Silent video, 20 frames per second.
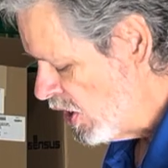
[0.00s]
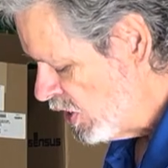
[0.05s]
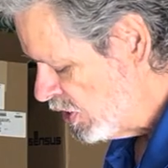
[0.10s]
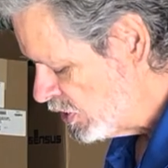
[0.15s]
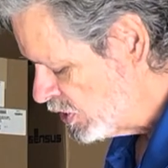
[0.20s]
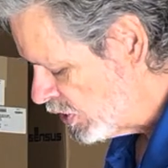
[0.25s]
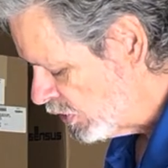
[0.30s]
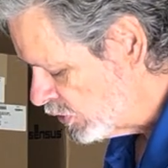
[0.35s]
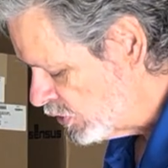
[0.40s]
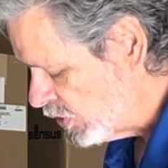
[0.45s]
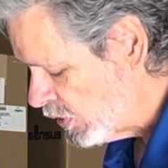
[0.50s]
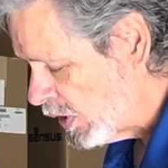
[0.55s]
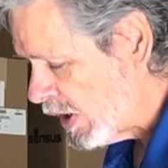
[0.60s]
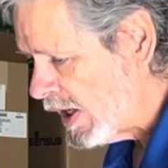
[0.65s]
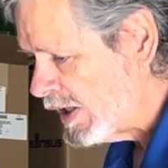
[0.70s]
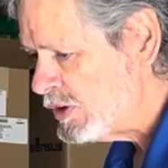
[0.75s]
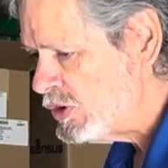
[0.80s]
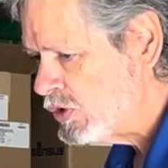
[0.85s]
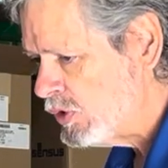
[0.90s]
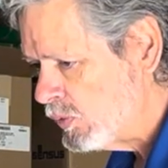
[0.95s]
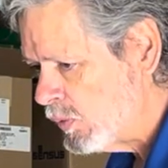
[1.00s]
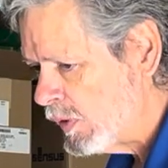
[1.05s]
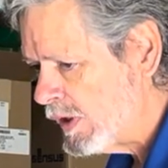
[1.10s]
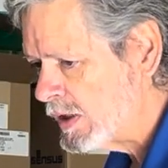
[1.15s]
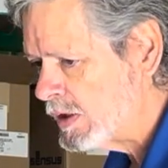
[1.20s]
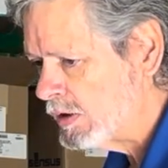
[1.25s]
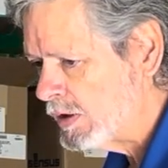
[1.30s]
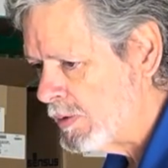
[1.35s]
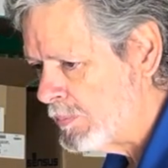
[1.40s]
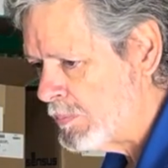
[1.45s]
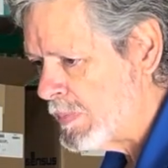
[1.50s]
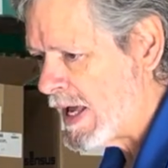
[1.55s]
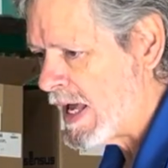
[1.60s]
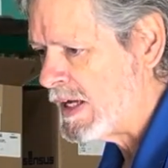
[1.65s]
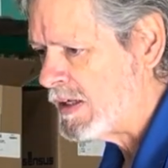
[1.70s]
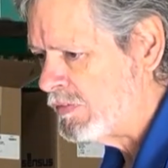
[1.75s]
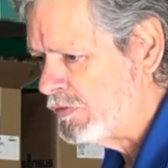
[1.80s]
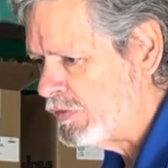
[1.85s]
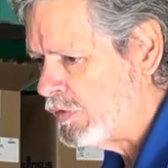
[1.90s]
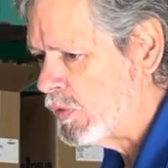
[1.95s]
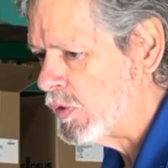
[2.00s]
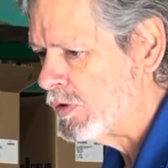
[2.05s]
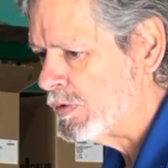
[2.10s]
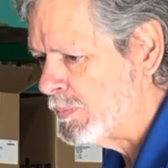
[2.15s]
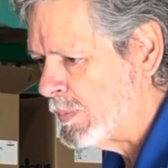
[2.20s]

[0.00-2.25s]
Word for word: So try to wiggle it back and forth,